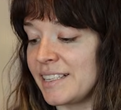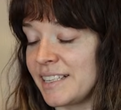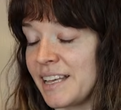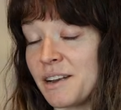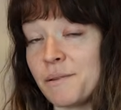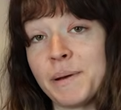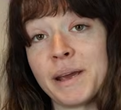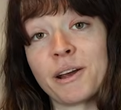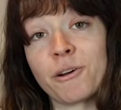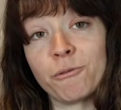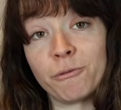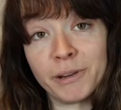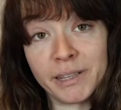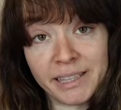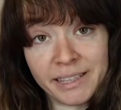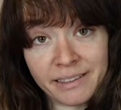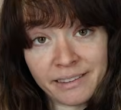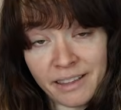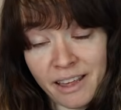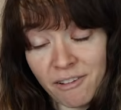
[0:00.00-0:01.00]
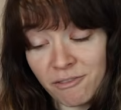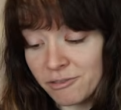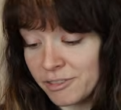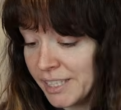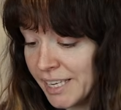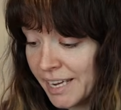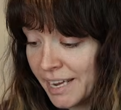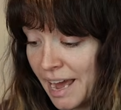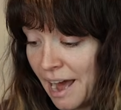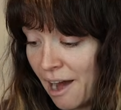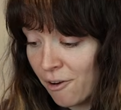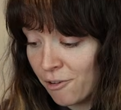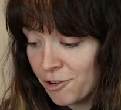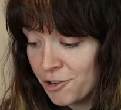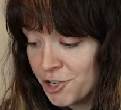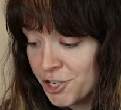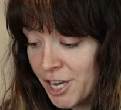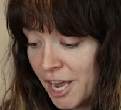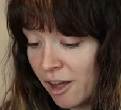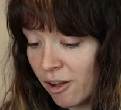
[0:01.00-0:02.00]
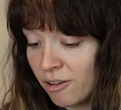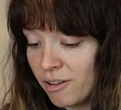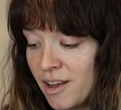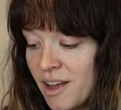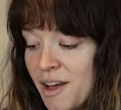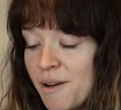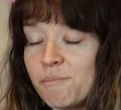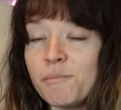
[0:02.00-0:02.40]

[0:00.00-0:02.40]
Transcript: is gonna make a really lovely outer shell.